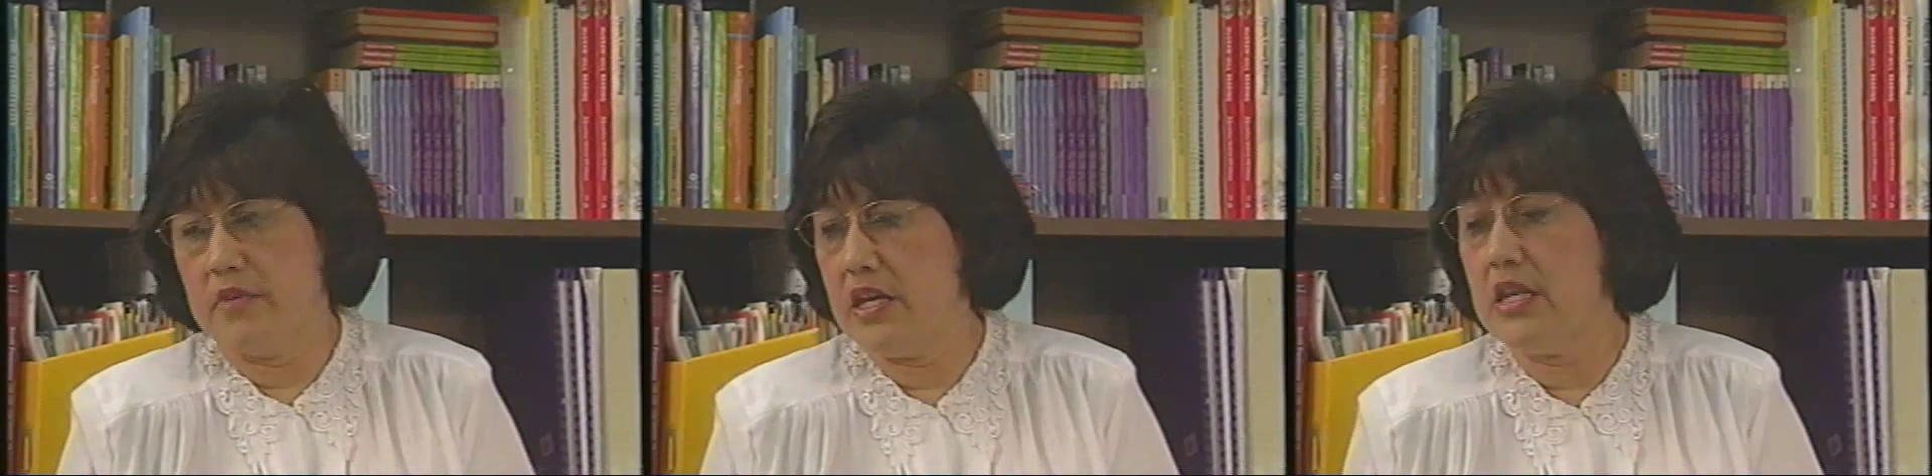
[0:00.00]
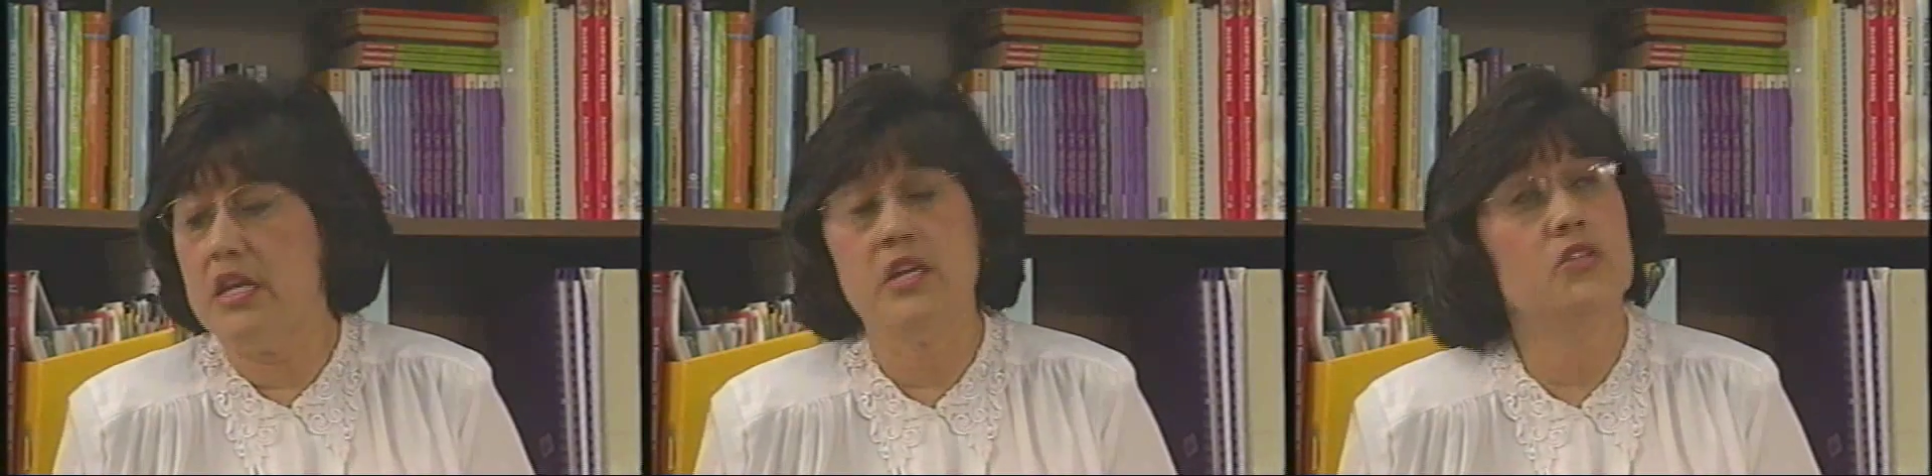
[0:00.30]
he
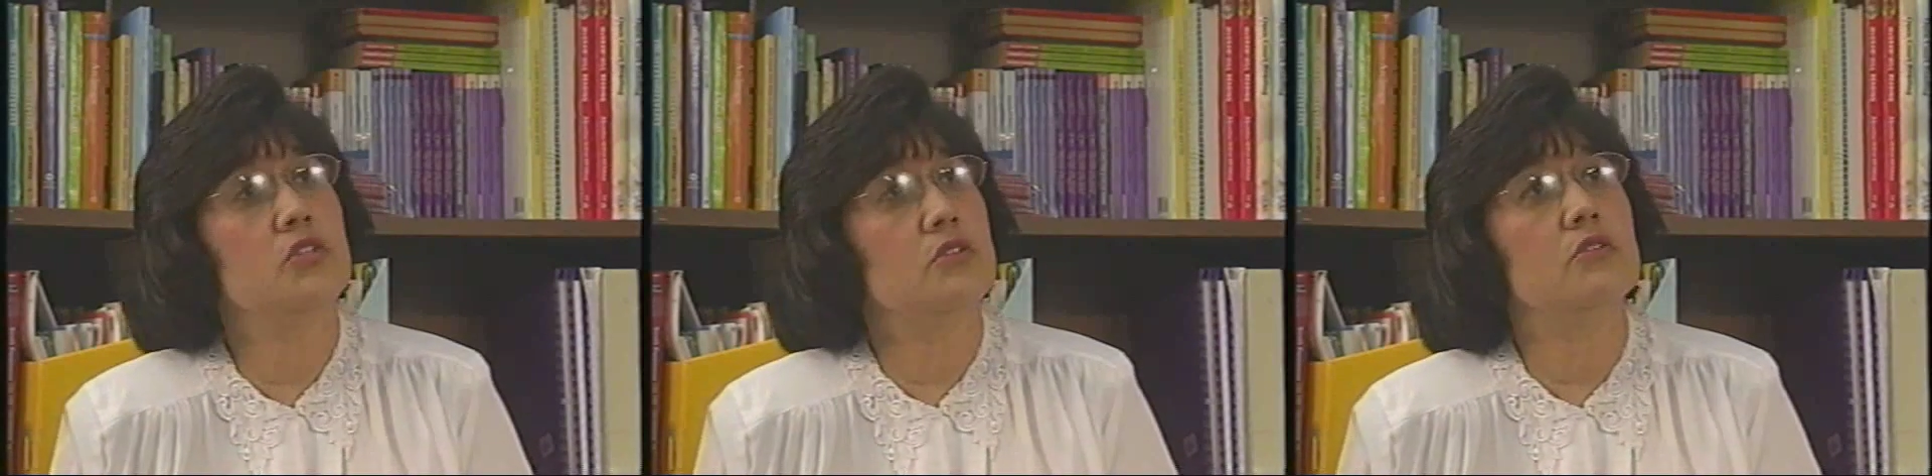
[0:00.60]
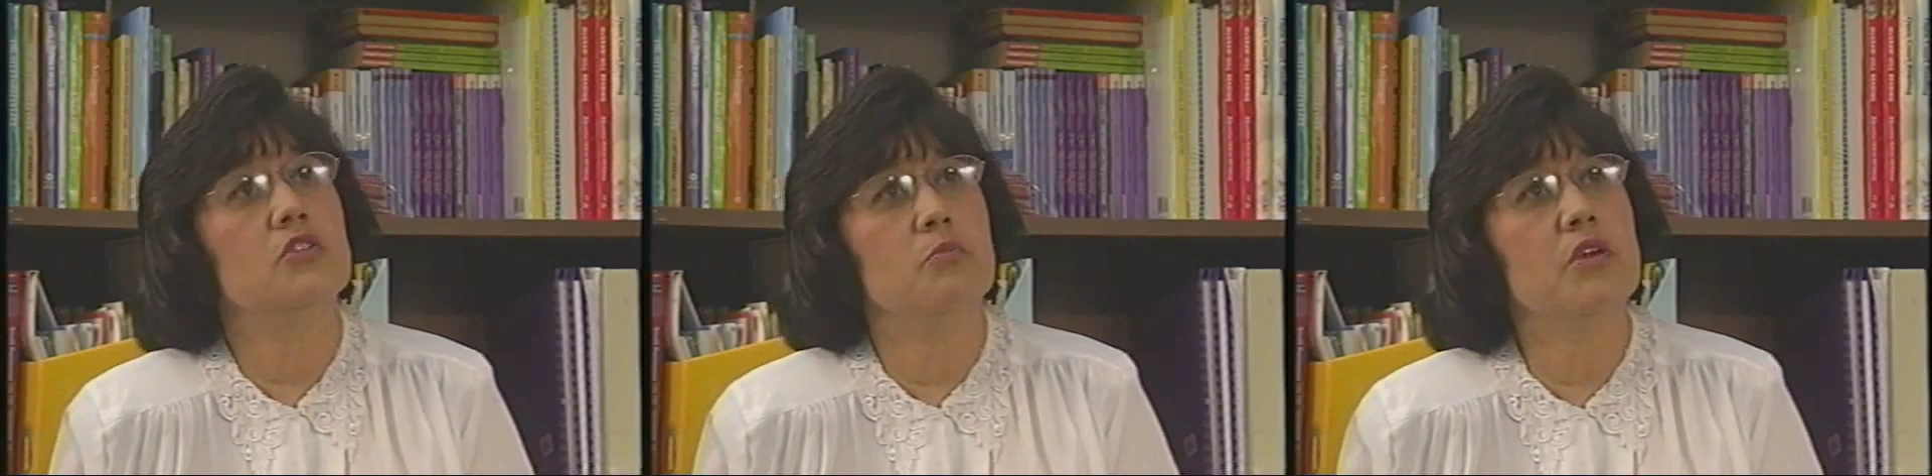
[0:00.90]
needs
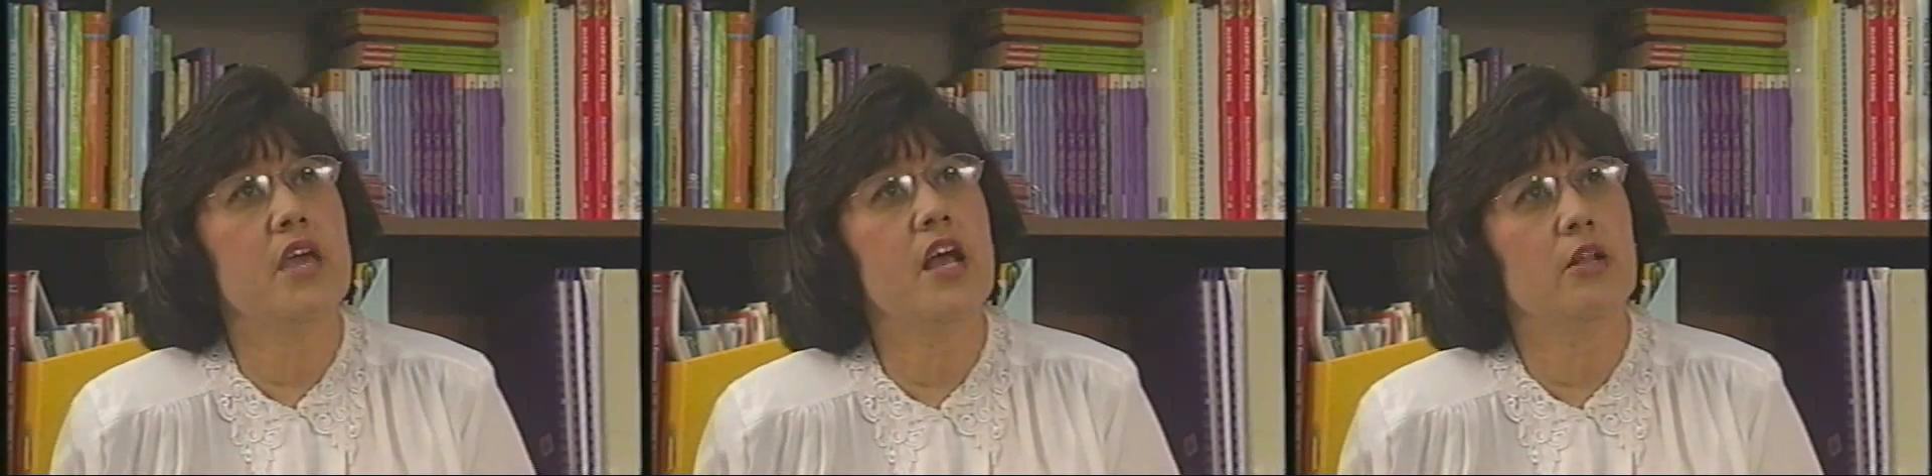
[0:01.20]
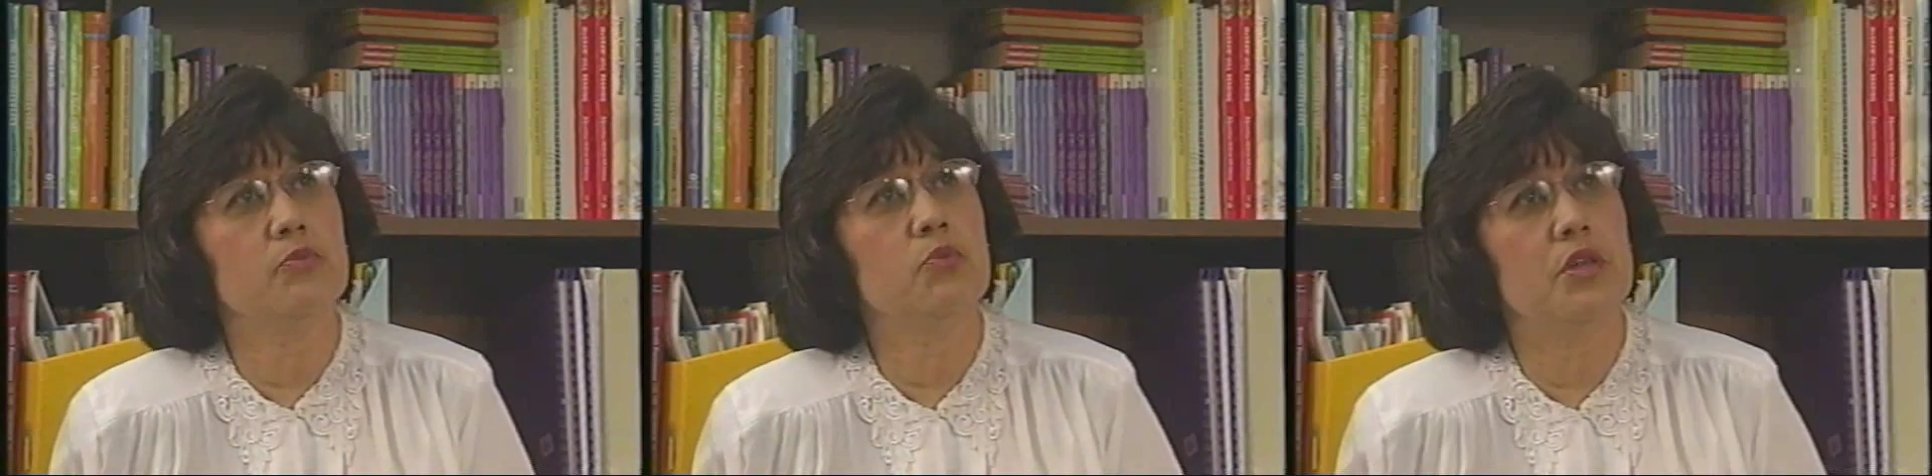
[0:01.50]
to be
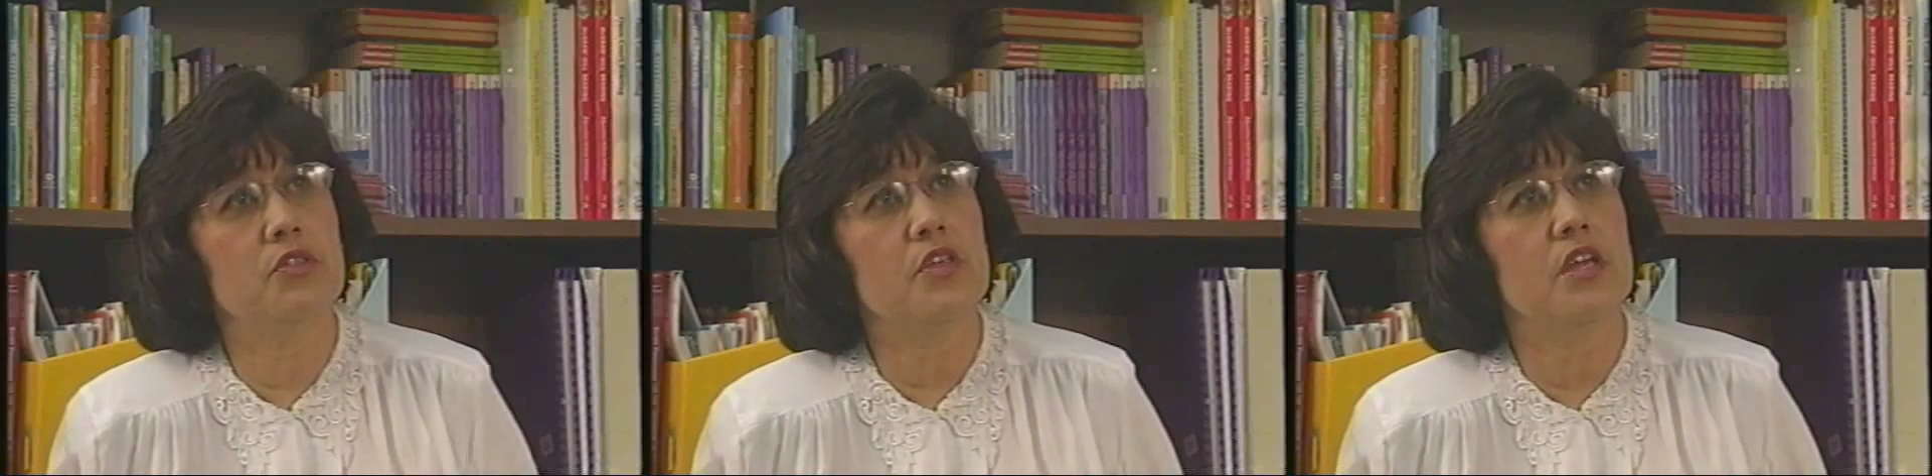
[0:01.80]
helped with